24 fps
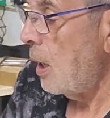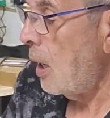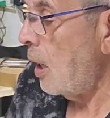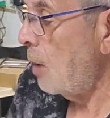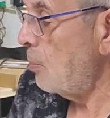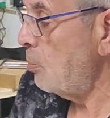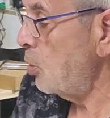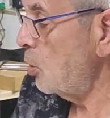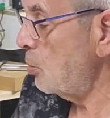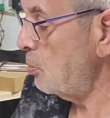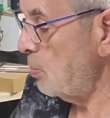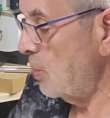
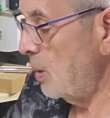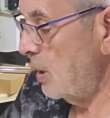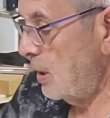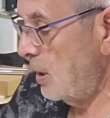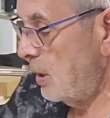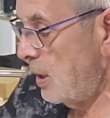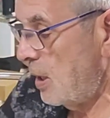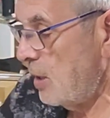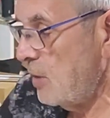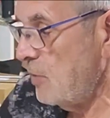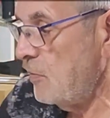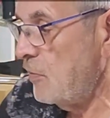I put my
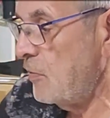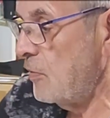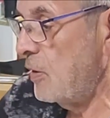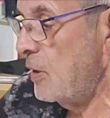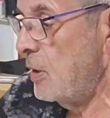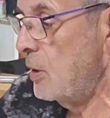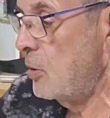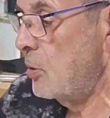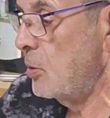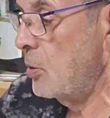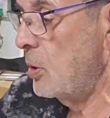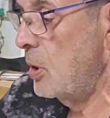knife
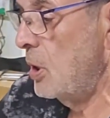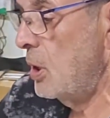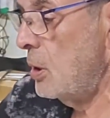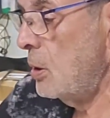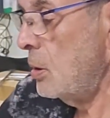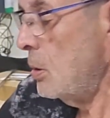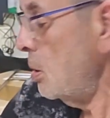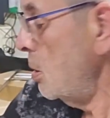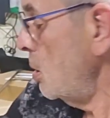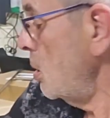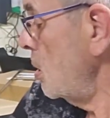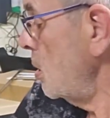into
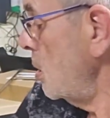here.